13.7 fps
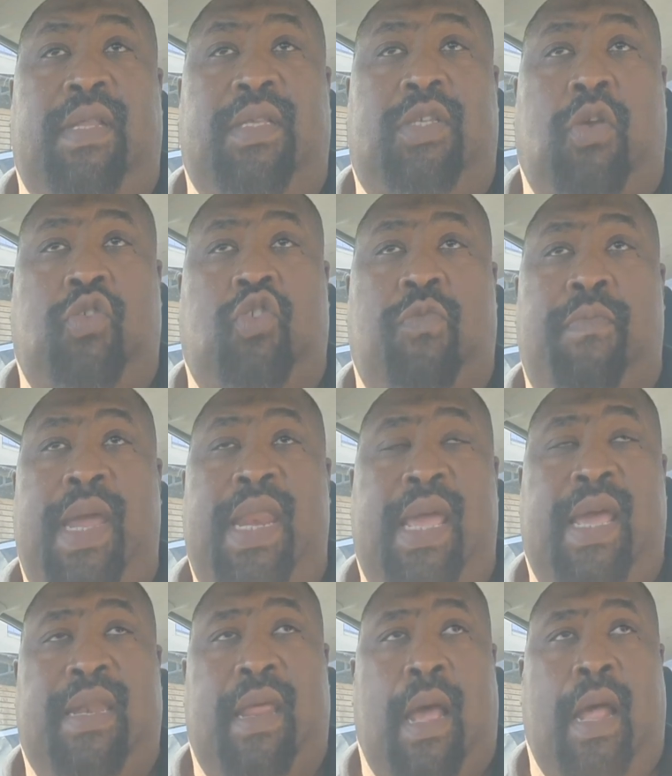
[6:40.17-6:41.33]
the social
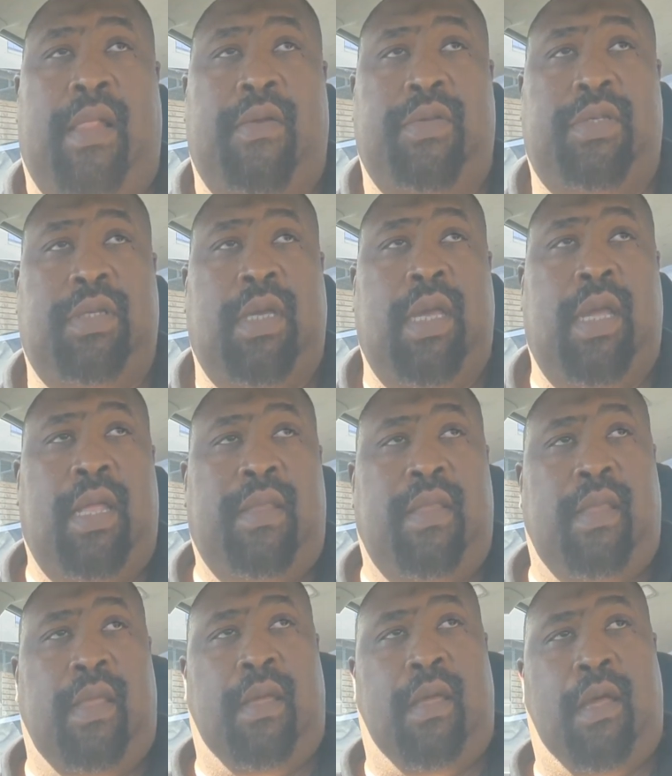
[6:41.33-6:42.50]
media dollars,
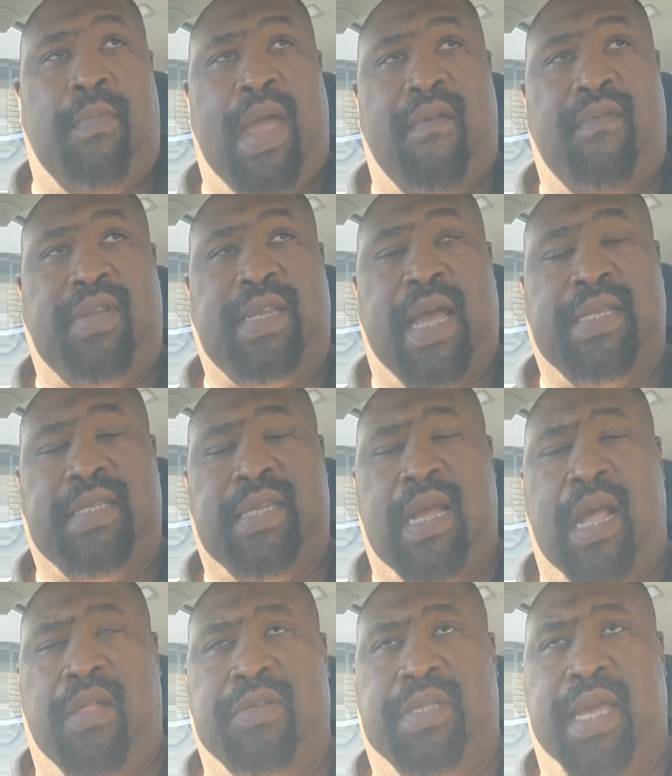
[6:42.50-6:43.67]
um, advertising
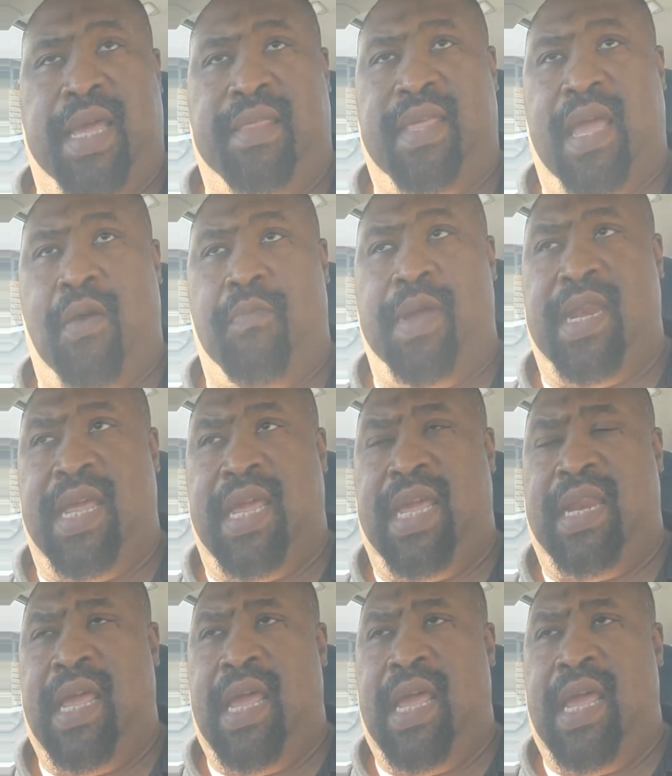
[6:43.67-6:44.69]
dollars that that we need